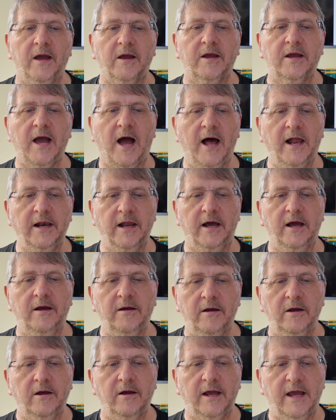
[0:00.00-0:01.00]
colour,
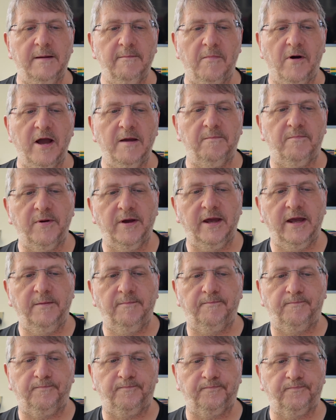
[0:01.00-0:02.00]
it might
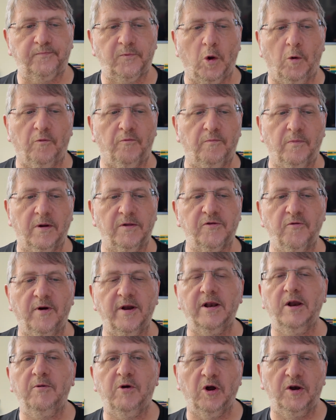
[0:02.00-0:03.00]
be, you're
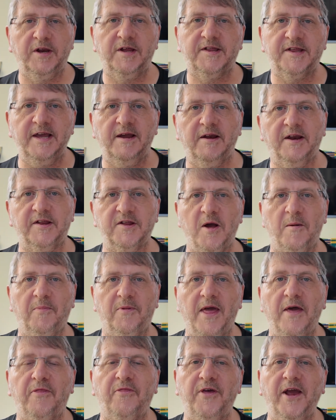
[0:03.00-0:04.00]
going to see an example
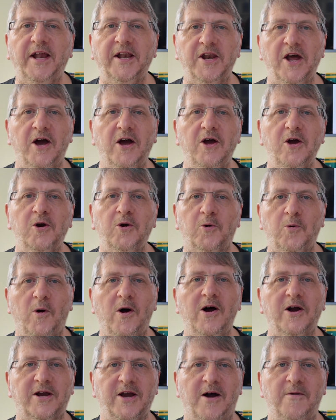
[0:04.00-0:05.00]
there, thickener,
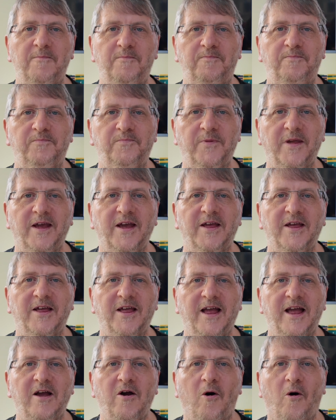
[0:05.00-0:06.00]
guar gum.
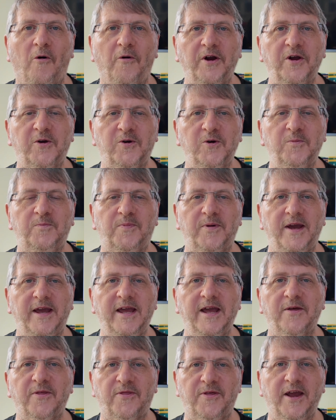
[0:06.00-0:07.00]
Or it could
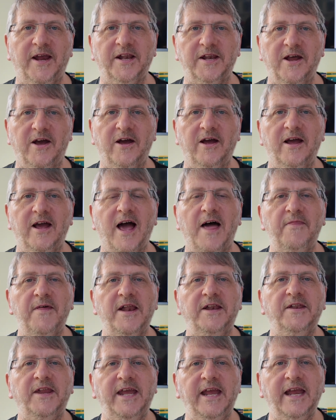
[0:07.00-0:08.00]
be thickener and
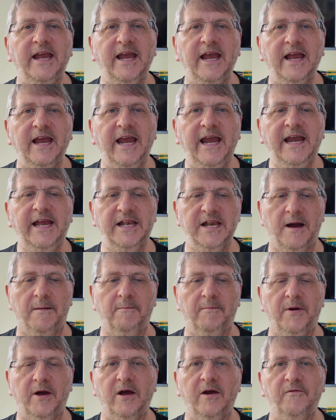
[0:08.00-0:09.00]
then the E
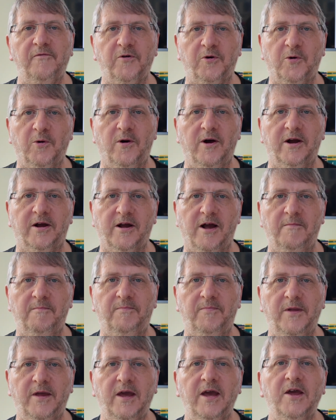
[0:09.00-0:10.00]
number for guar gum.
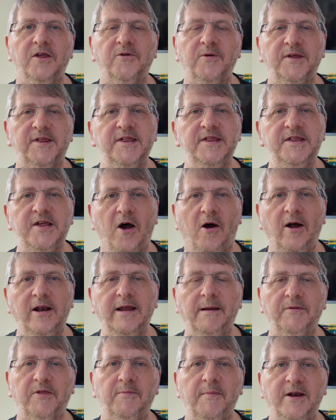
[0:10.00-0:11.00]
So it's entirely
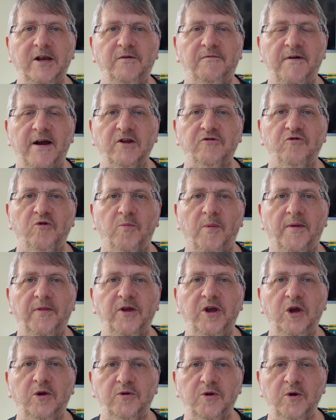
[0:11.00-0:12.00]
up to the manufacturer whether
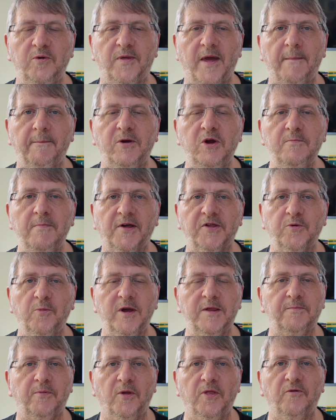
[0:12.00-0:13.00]
you do that, but you must
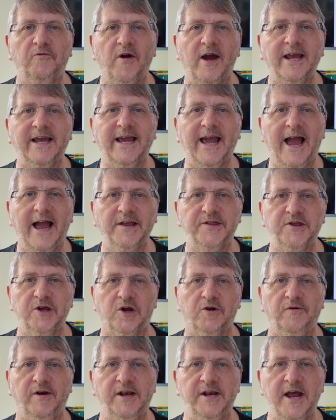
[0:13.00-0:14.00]
always put the right
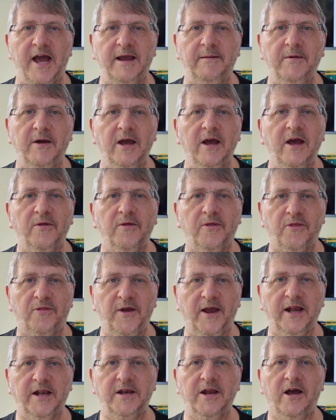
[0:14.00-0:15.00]
category name,
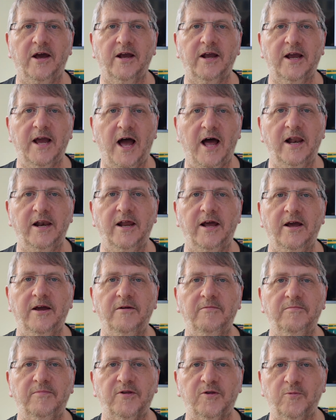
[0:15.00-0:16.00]
thickener, colour,
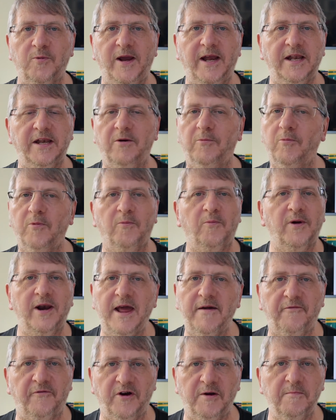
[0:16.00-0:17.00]
sweetener,
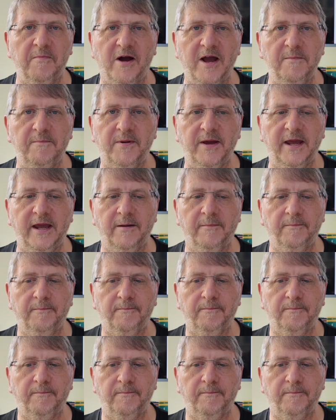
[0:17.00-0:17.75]
whatever it might be.